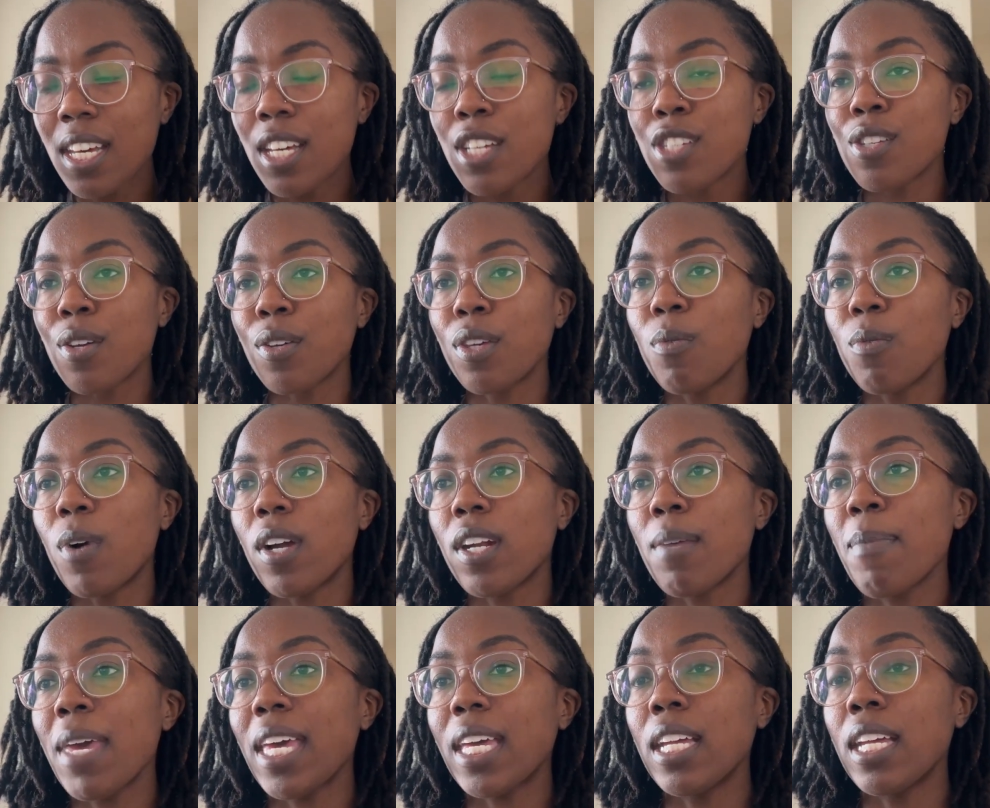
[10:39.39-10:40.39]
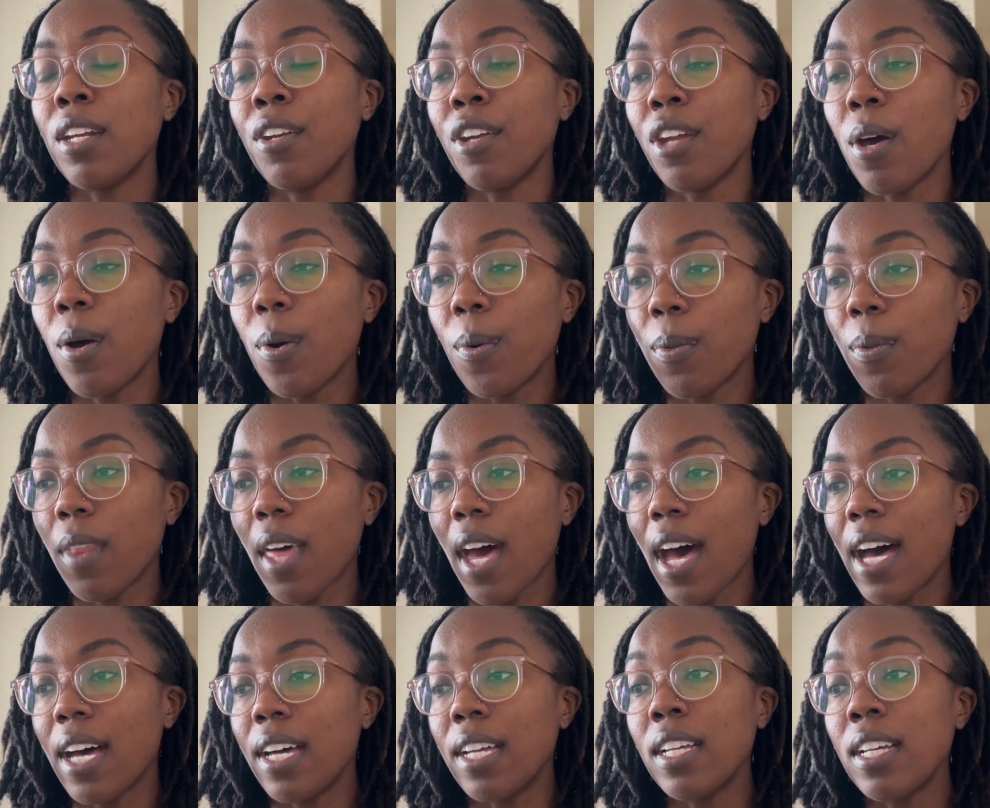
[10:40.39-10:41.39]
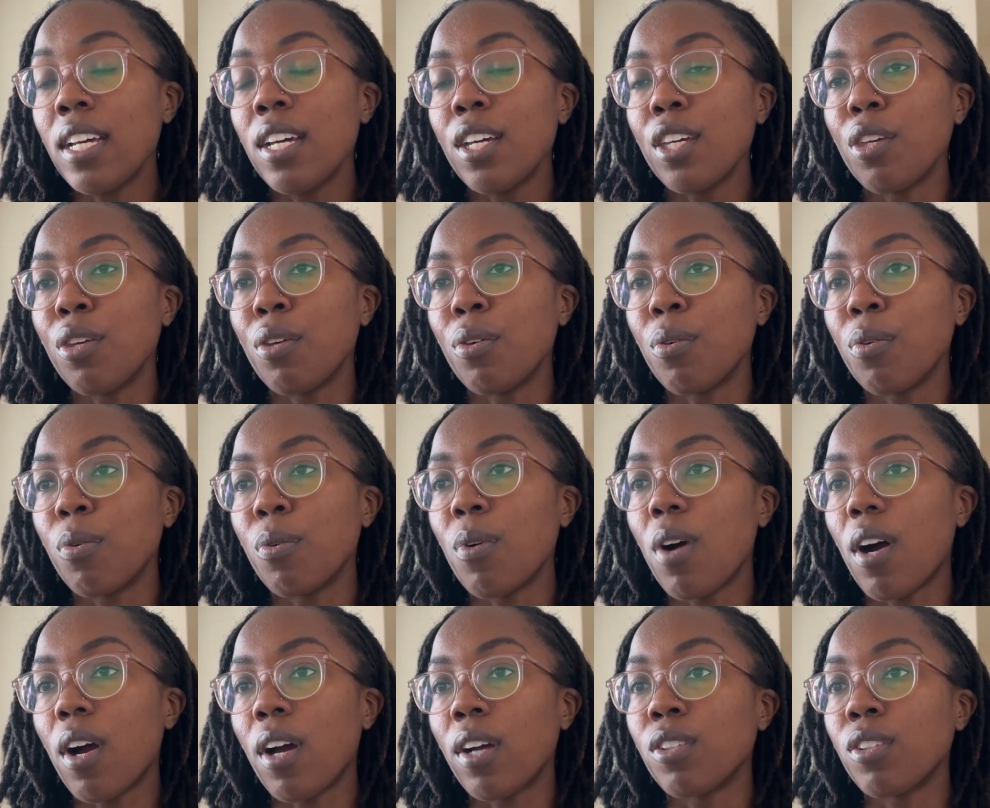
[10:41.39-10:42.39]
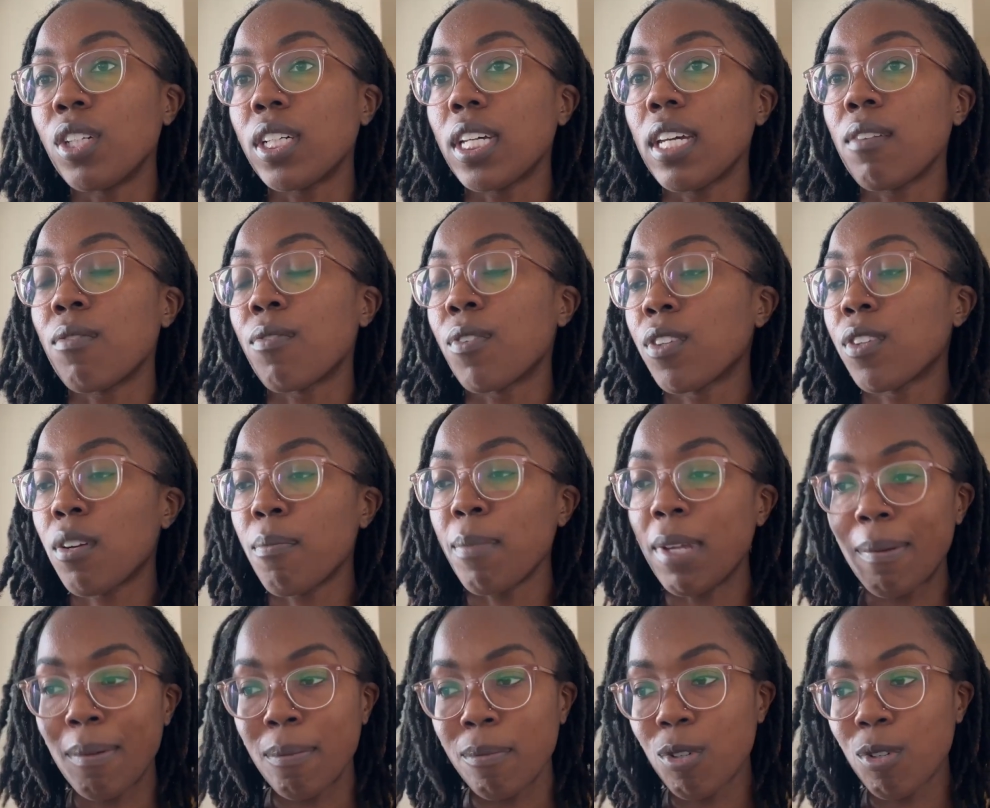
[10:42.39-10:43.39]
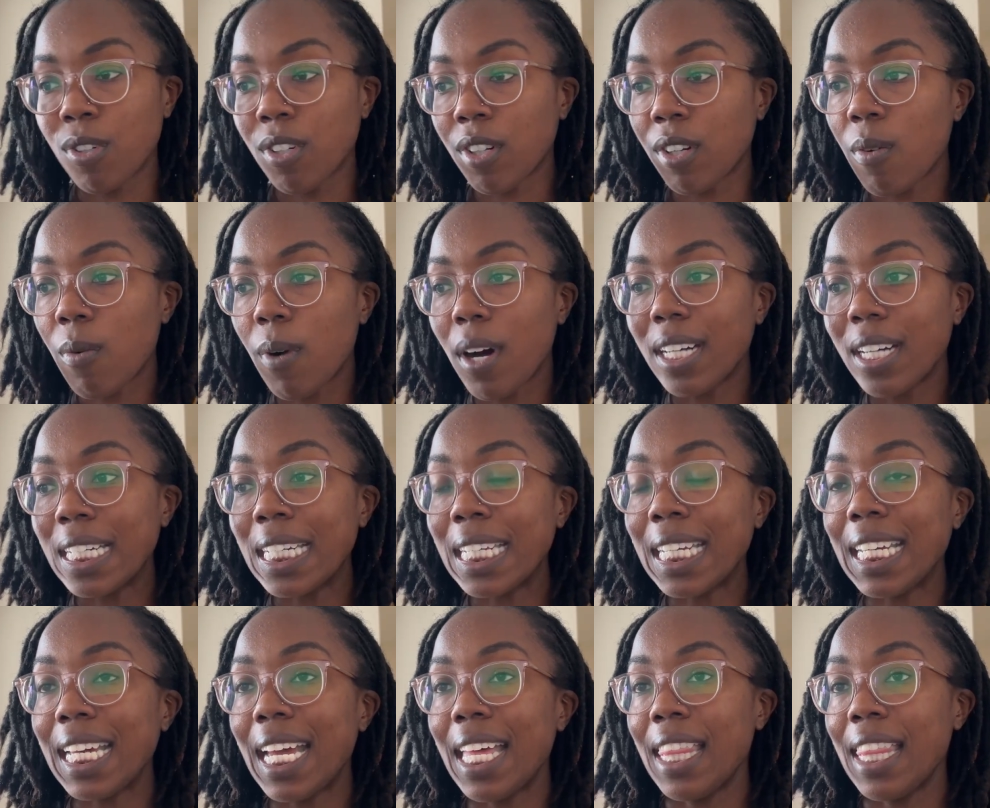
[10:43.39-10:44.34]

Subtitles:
So you want to make it known that you are looking for their minimum order quantity,